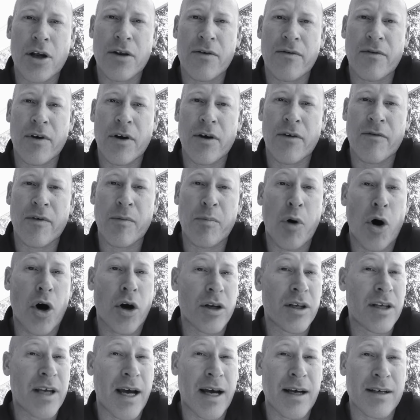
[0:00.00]
of a
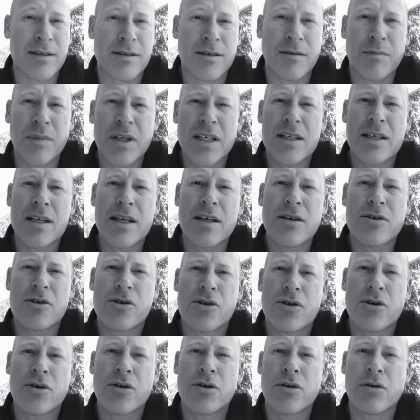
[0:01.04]
podcast I'm listening
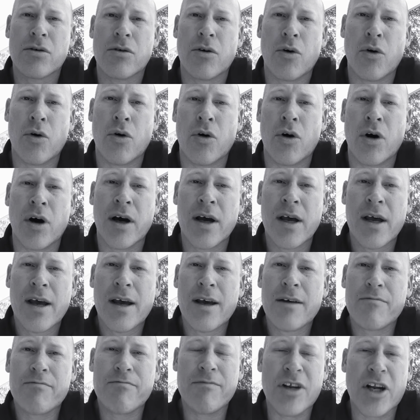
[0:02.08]
to, or
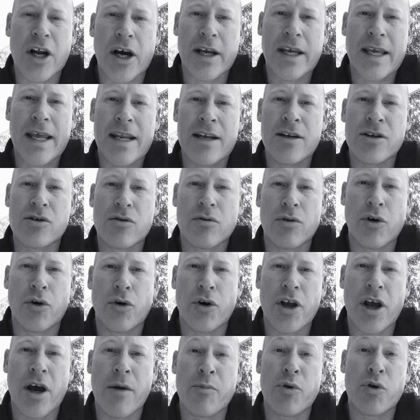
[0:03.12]
get into an
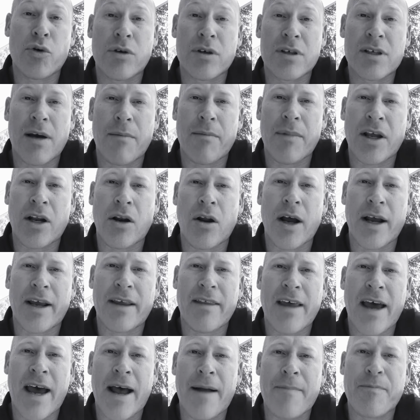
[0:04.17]
audiobook or something like
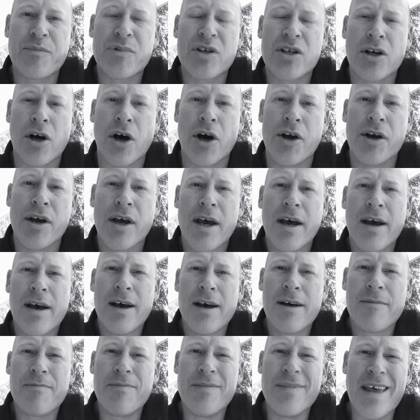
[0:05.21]
that. So
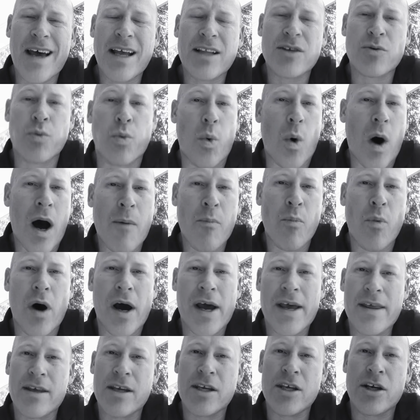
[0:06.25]
that's one
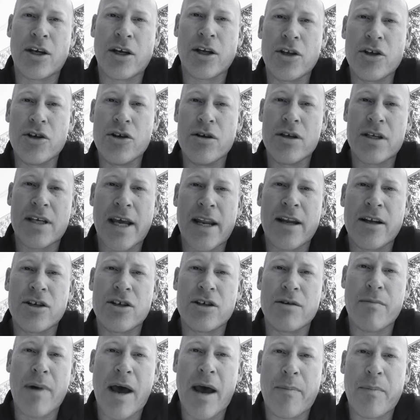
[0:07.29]
way that you can use
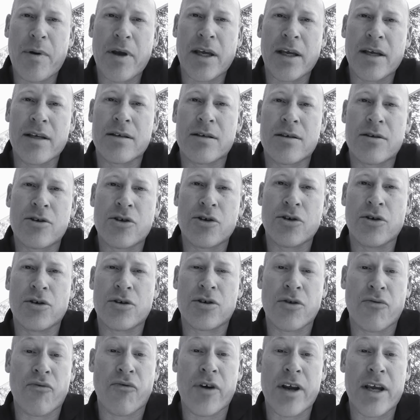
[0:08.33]
energy mapping, is to
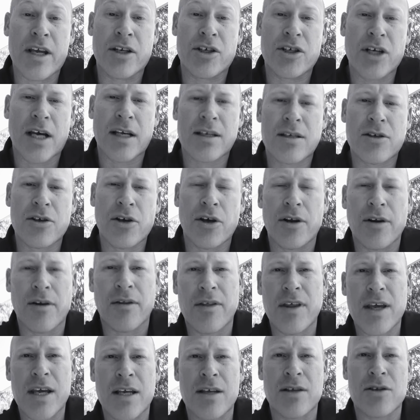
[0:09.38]
readjust certain
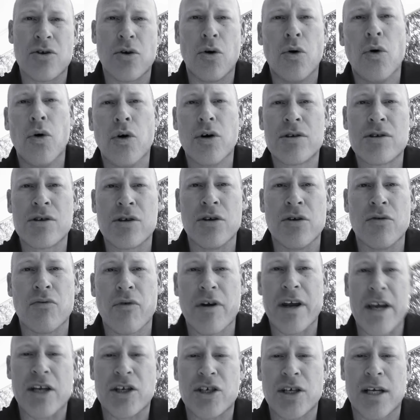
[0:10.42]
things or to
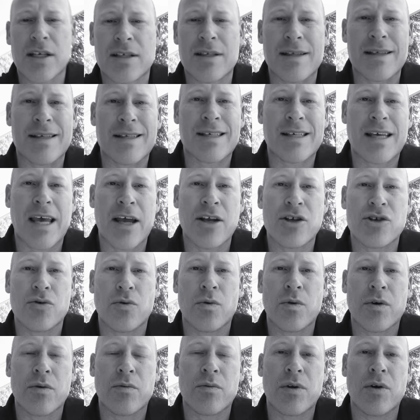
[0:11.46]
readjust the
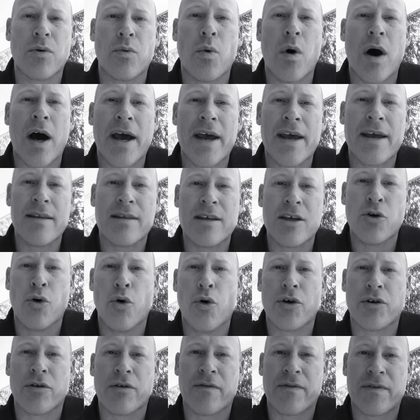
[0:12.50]
schedule, the
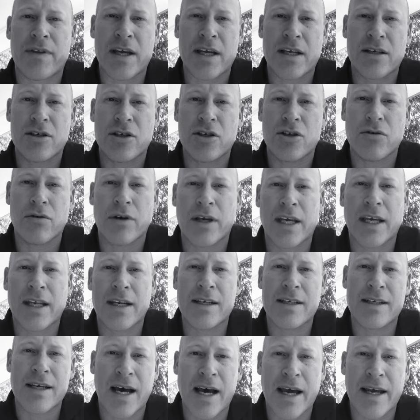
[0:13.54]
order of things you're doing in a
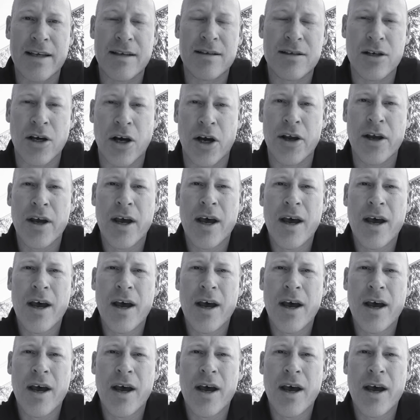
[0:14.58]
day. So